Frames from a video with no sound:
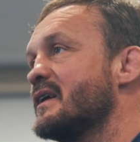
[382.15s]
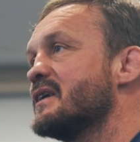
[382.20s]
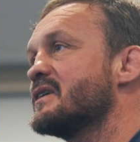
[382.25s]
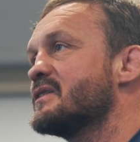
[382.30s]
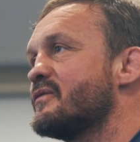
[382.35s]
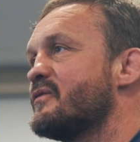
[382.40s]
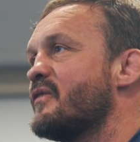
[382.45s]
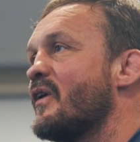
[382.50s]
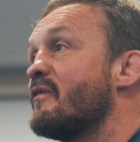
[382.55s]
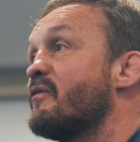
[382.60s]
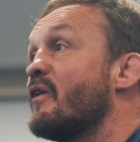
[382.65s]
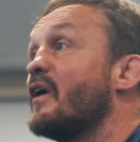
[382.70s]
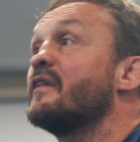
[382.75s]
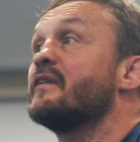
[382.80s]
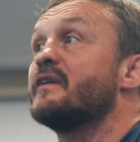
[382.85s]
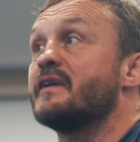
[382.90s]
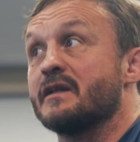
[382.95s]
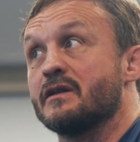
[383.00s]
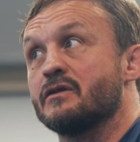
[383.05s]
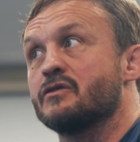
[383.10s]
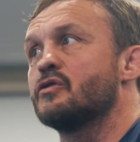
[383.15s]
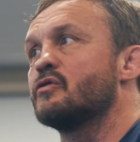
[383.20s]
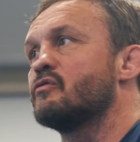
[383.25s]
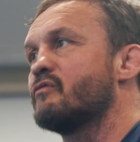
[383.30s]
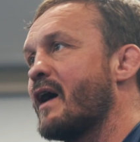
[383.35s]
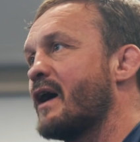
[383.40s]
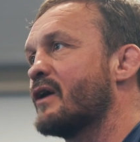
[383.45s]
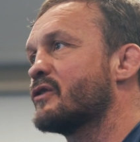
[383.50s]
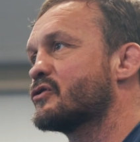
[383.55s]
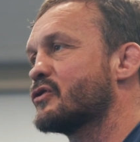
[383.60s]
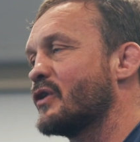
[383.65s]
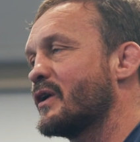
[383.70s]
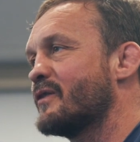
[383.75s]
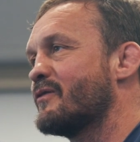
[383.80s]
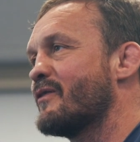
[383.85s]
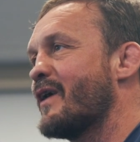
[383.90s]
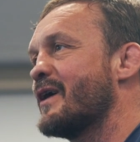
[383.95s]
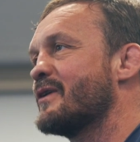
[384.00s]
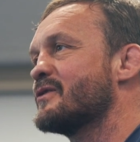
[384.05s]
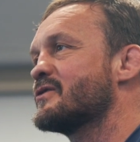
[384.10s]
He's a fun, good rounds, solid
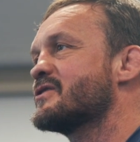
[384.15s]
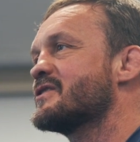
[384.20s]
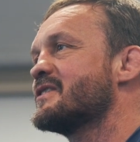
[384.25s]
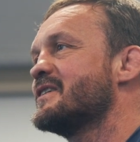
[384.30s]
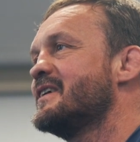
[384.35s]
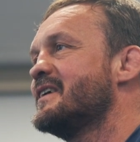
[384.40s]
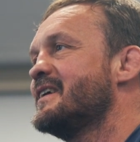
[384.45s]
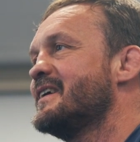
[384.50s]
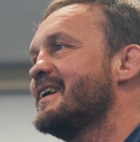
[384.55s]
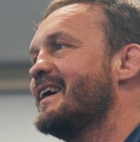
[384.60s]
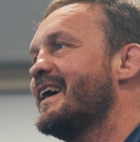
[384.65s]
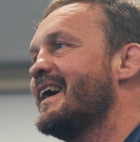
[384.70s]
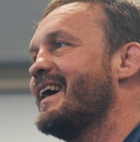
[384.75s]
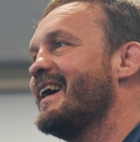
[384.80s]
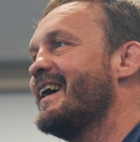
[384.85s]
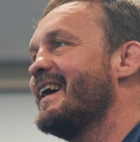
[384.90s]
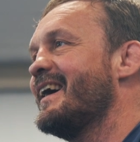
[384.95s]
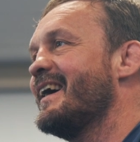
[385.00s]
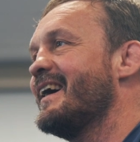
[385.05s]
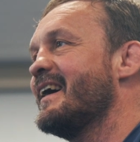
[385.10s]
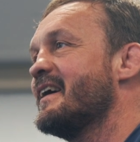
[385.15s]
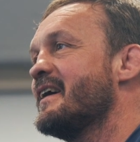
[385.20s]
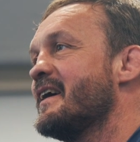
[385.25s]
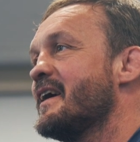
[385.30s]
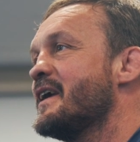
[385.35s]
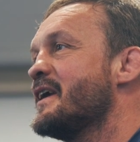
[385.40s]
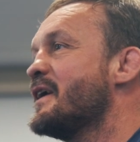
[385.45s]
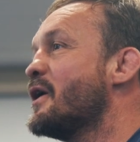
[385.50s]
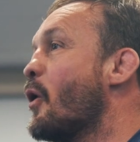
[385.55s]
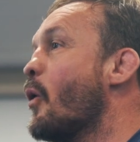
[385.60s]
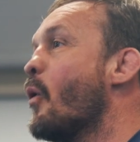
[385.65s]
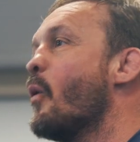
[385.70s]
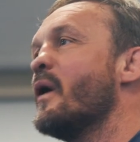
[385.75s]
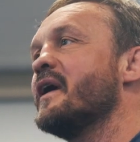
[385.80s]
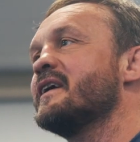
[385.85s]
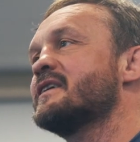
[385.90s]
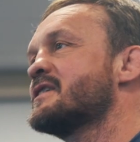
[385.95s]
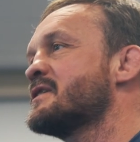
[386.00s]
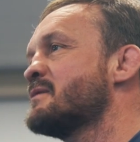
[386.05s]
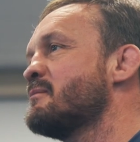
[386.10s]
rounds. He
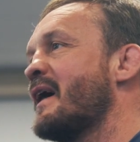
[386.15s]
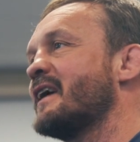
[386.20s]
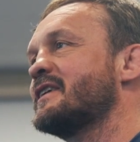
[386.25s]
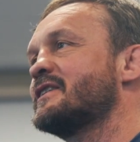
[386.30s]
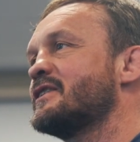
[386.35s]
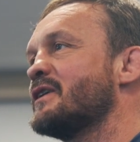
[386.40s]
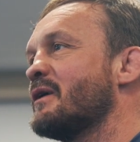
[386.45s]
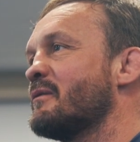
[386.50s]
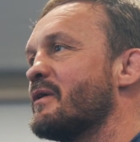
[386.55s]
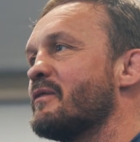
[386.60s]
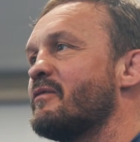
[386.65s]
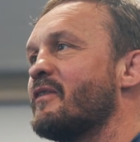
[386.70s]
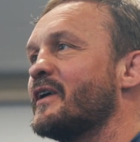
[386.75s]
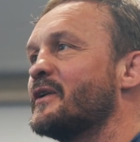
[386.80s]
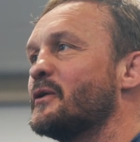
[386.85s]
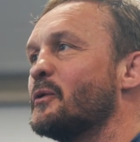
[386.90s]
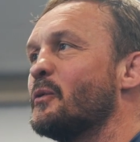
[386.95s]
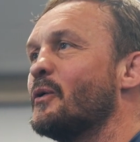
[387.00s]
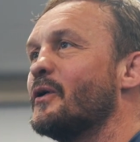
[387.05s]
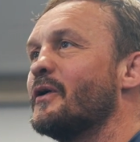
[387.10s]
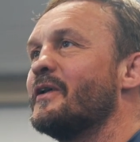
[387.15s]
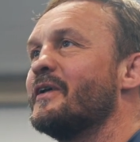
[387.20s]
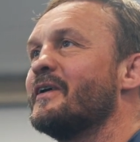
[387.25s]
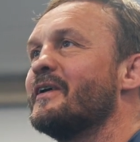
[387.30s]
always smashes up Nathaniel Wood.